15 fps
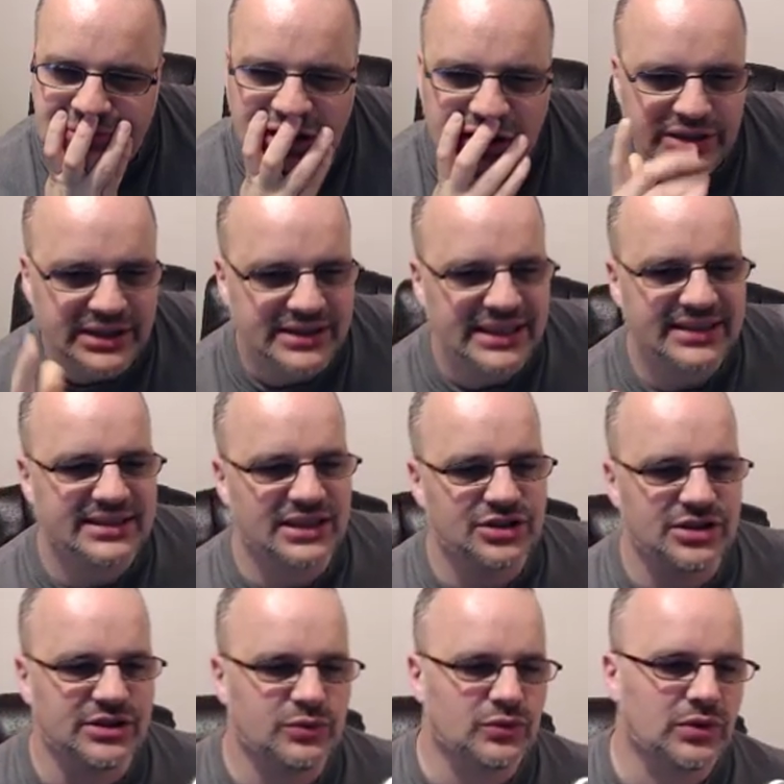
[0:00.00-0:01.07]
okay, that's
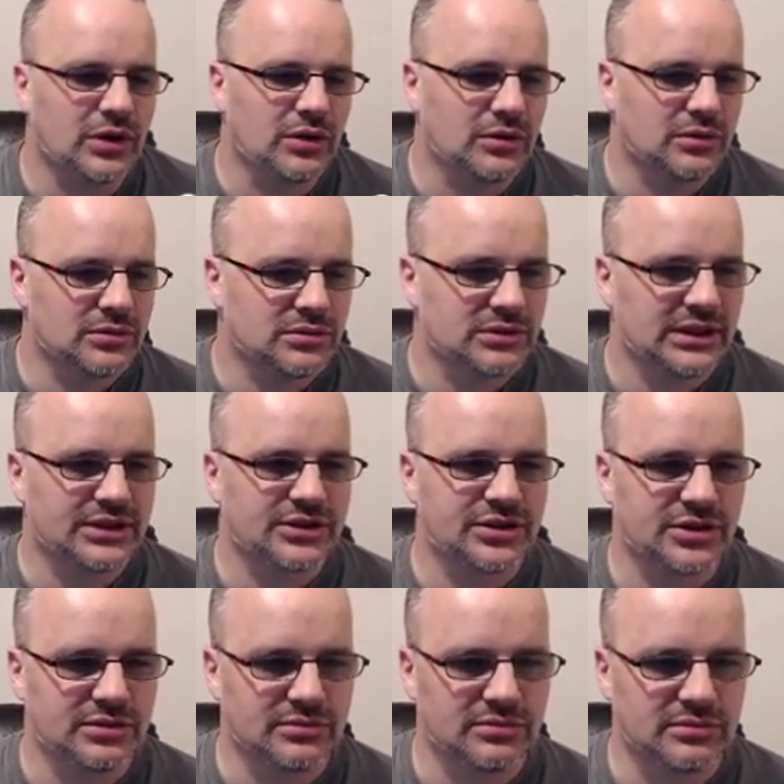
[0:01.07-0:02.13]
actually wrong. That
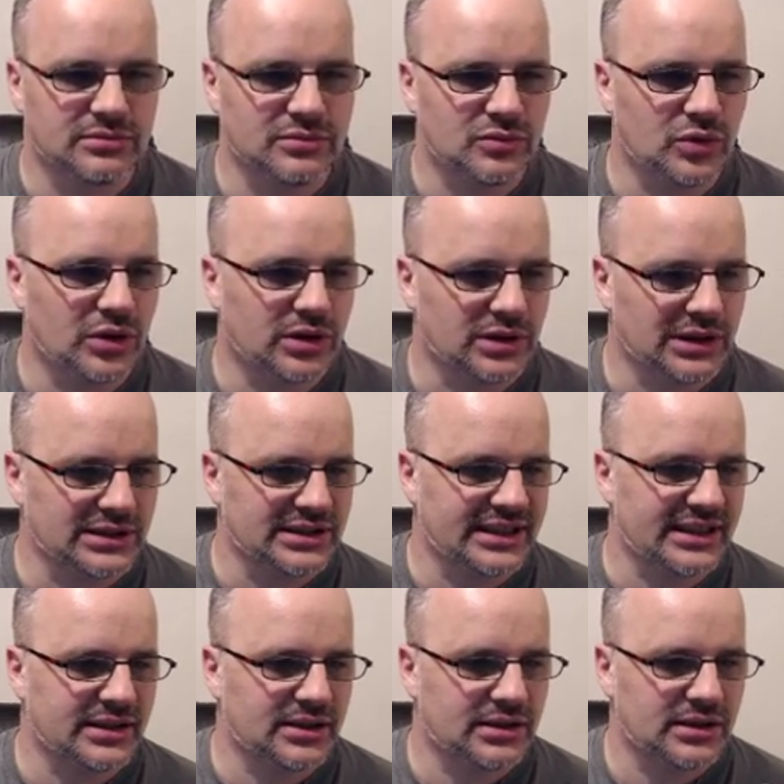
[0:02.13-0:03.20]
shouldn't work like that.